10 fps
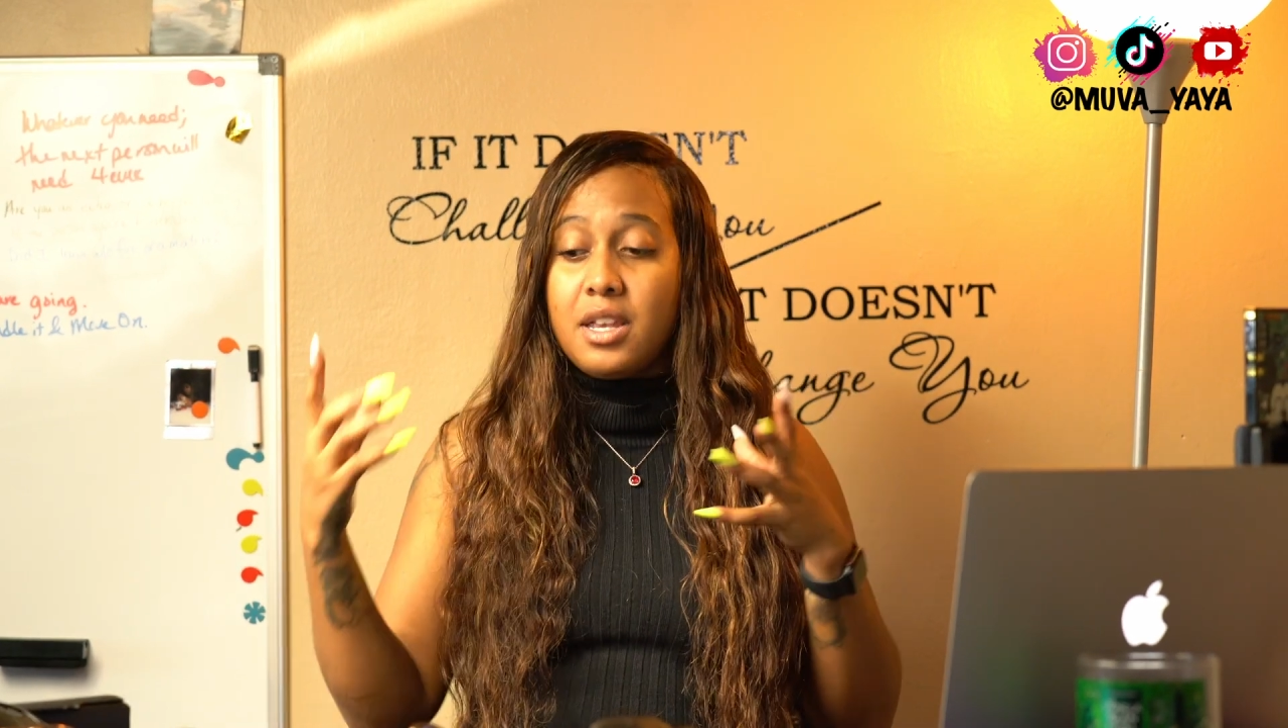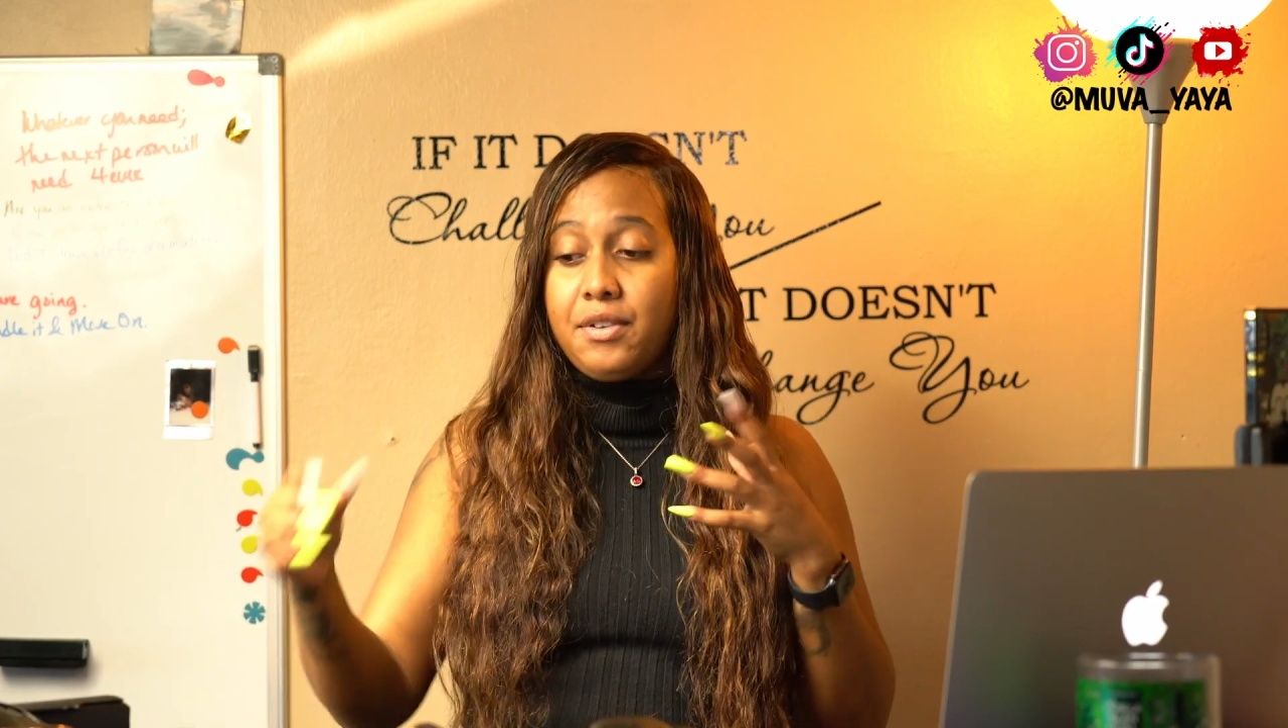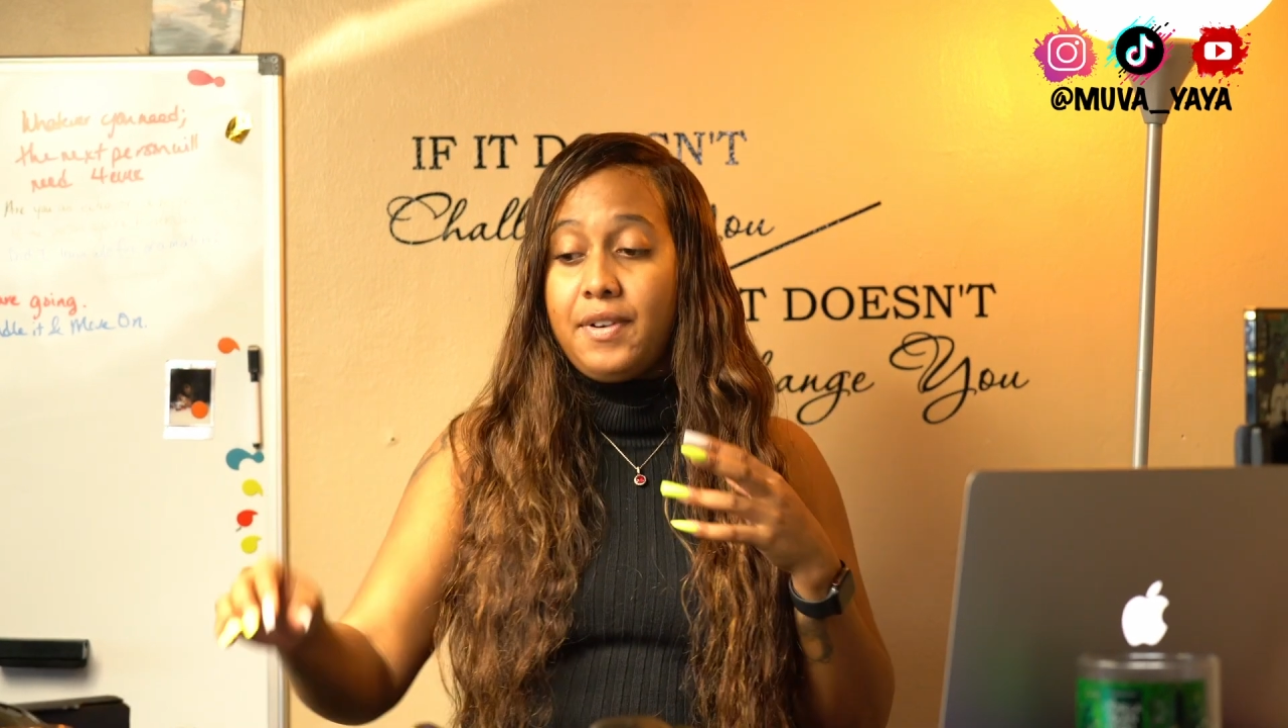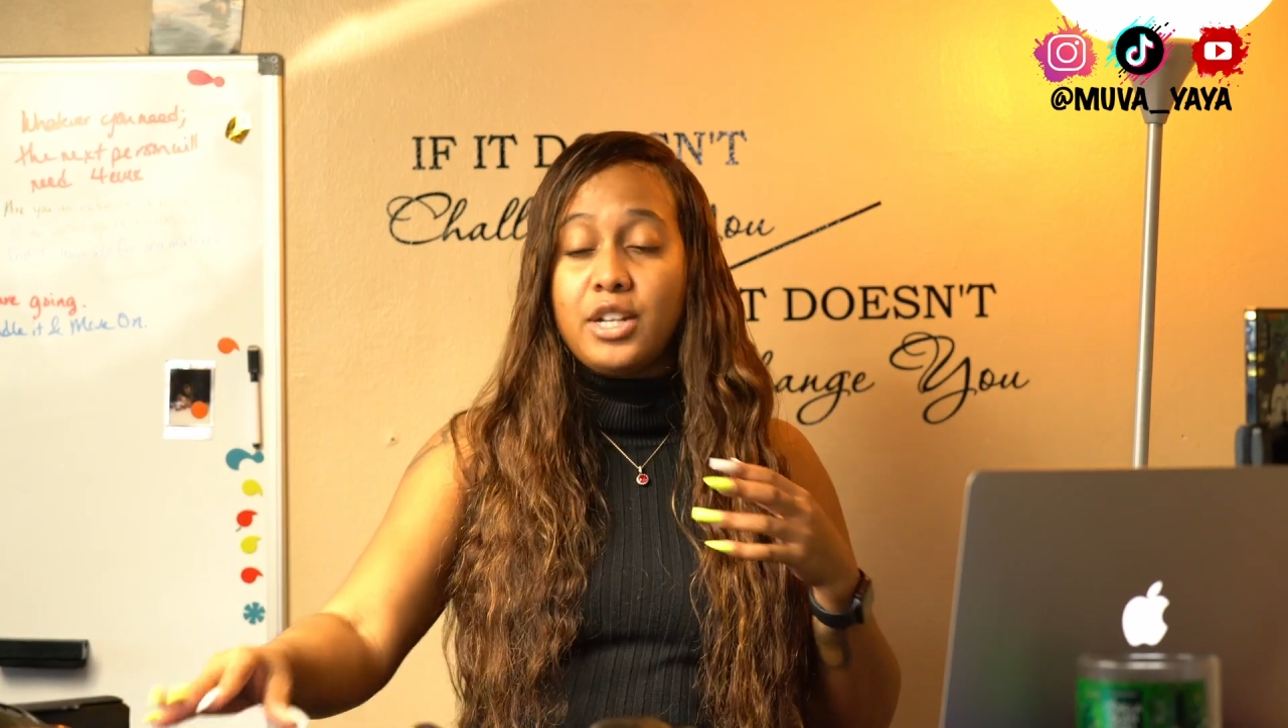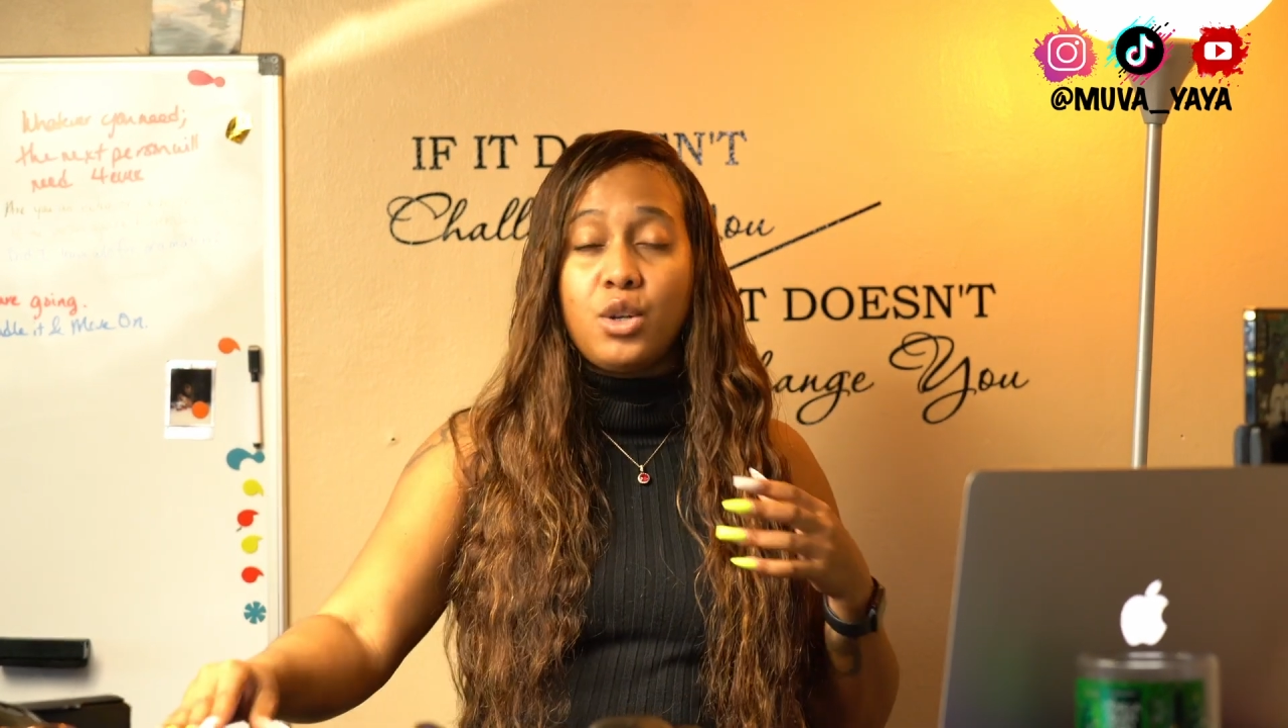
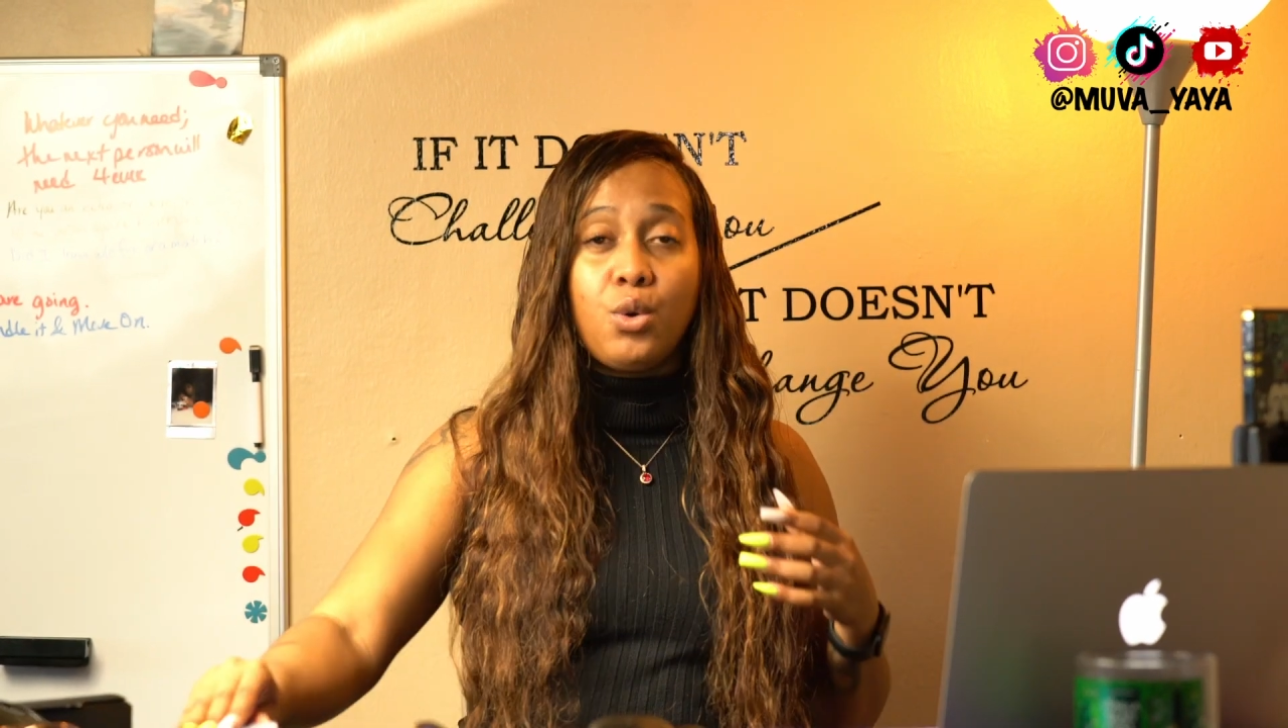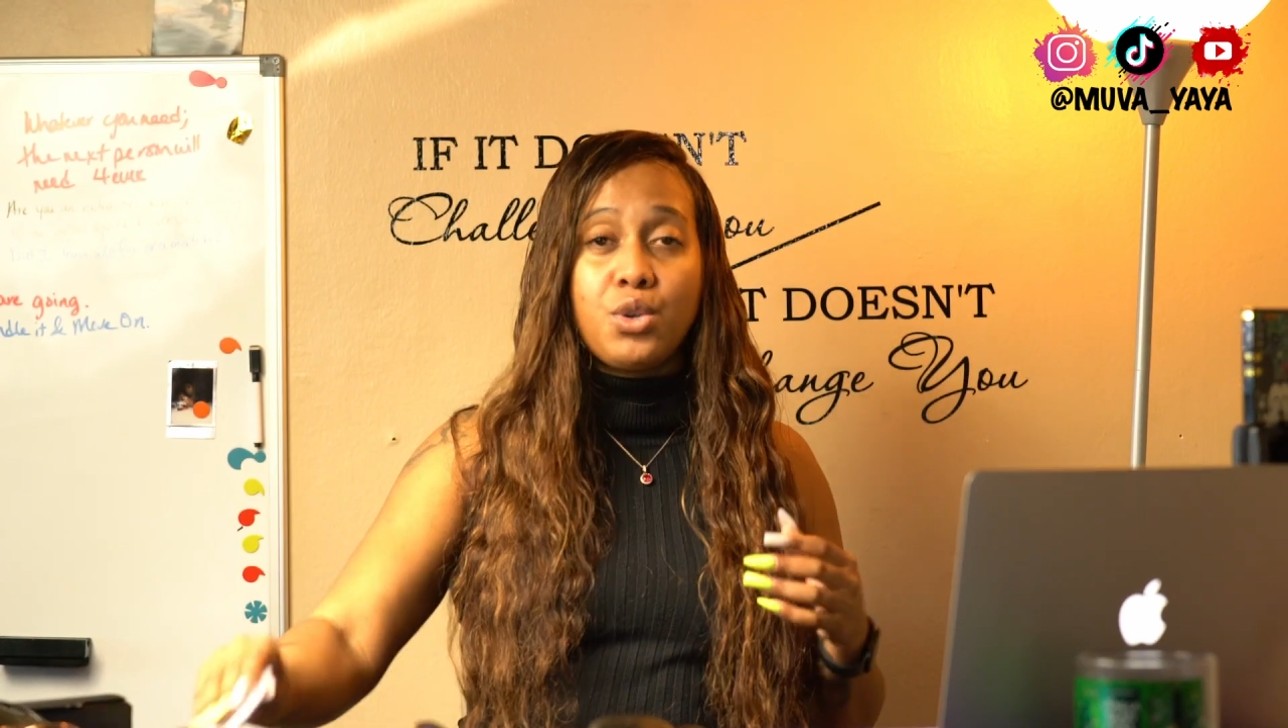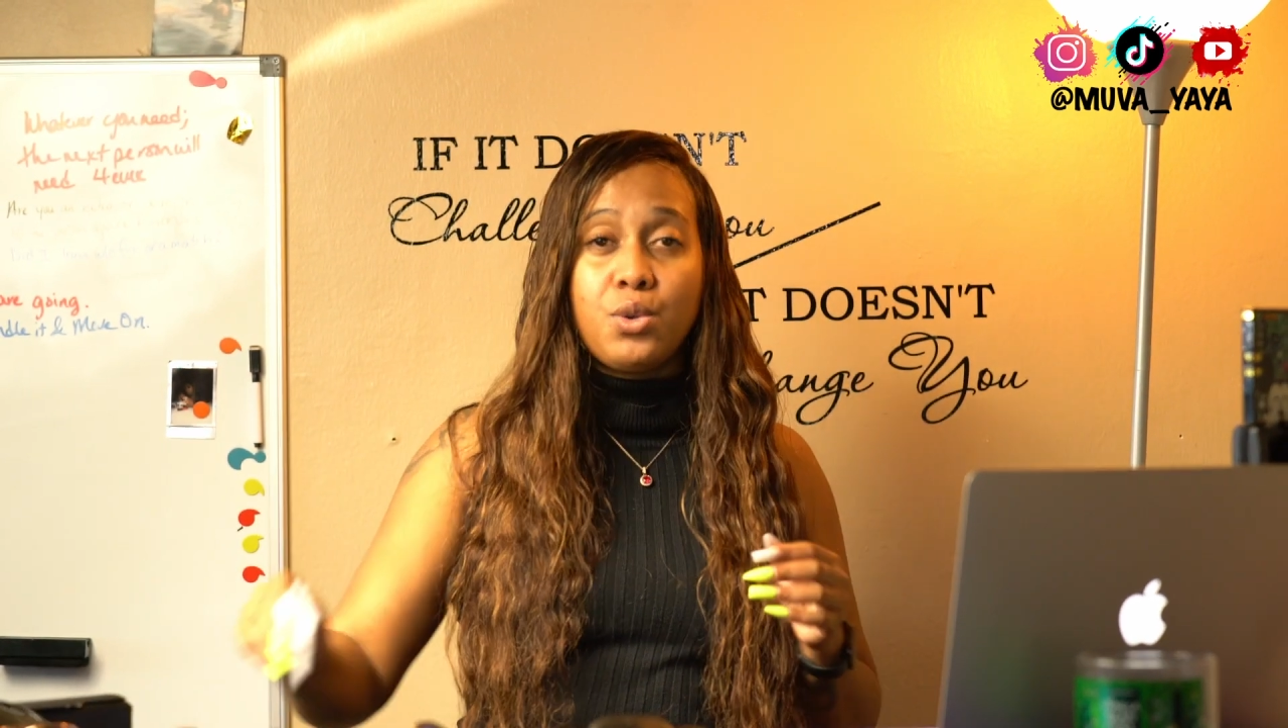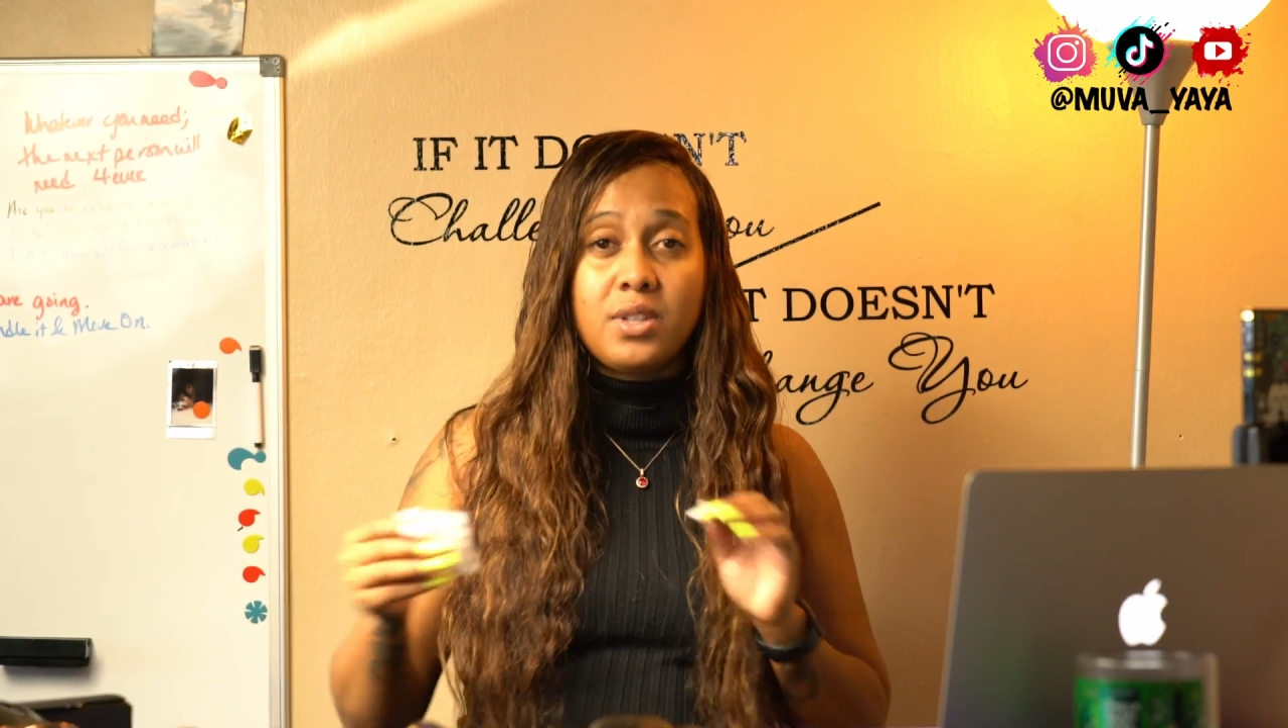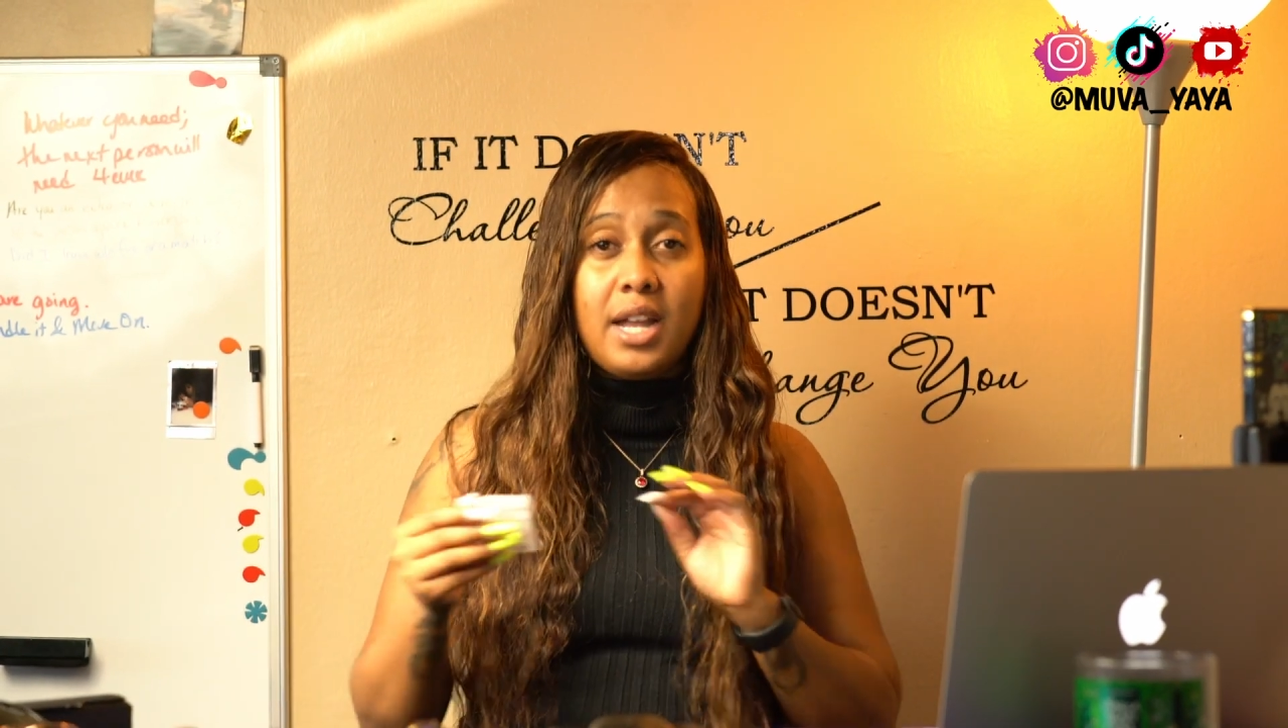if I don't
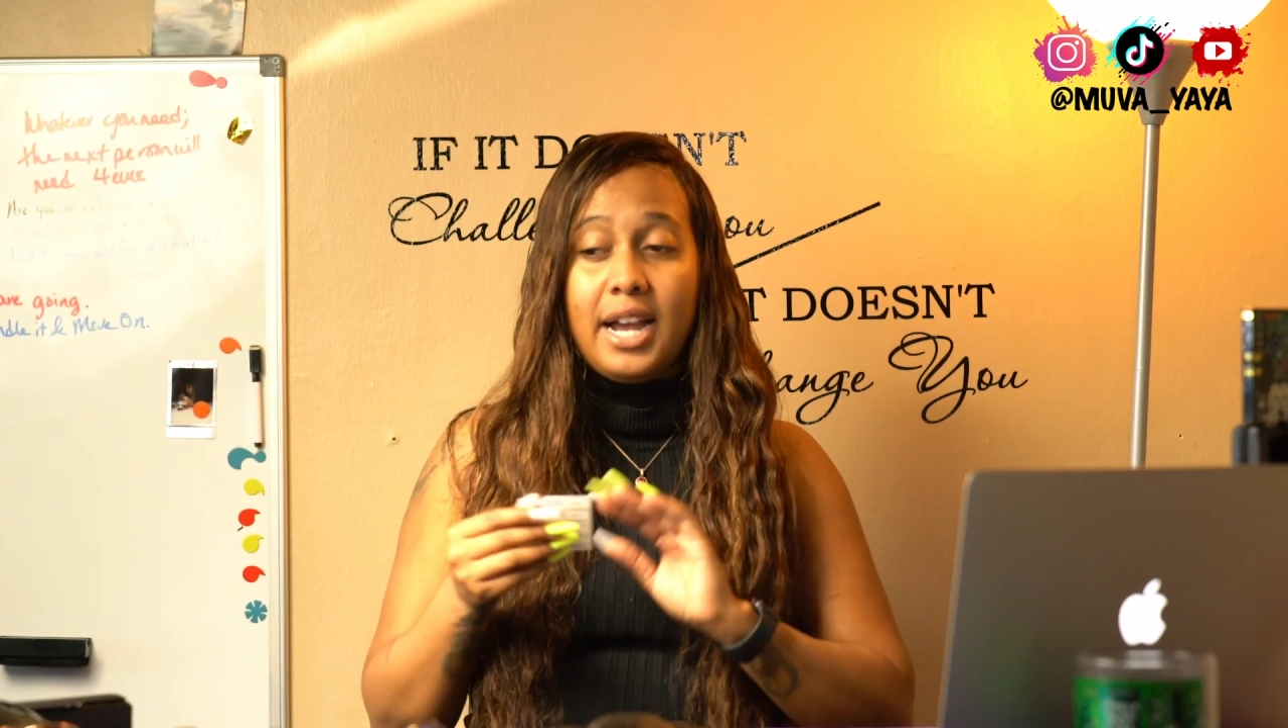use the